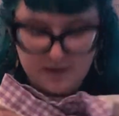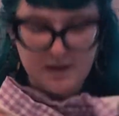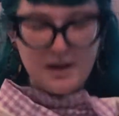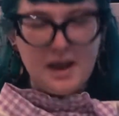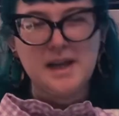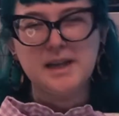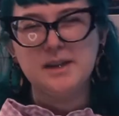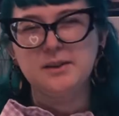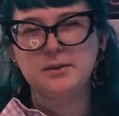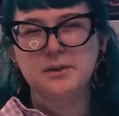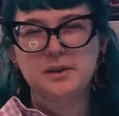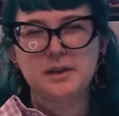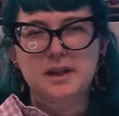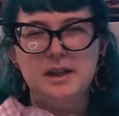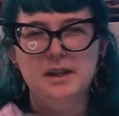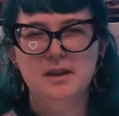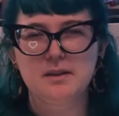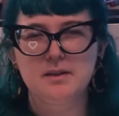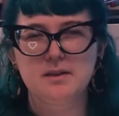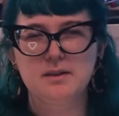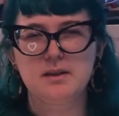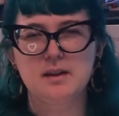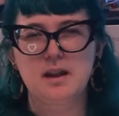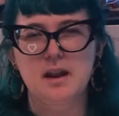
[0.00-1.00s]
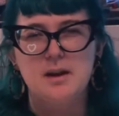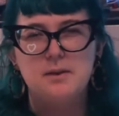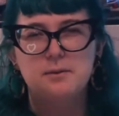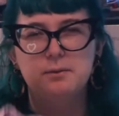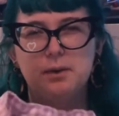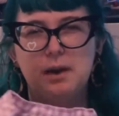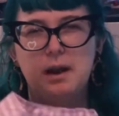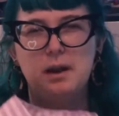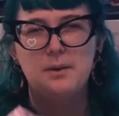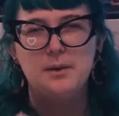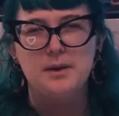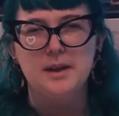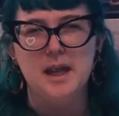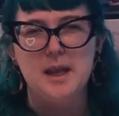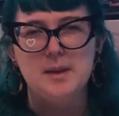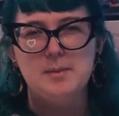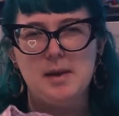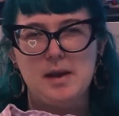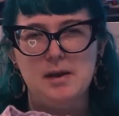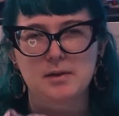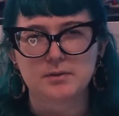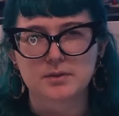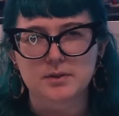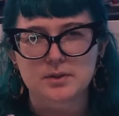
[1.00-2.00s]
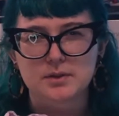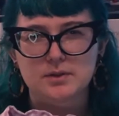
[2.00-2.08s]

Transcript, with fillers: I didn't really care for how it came out,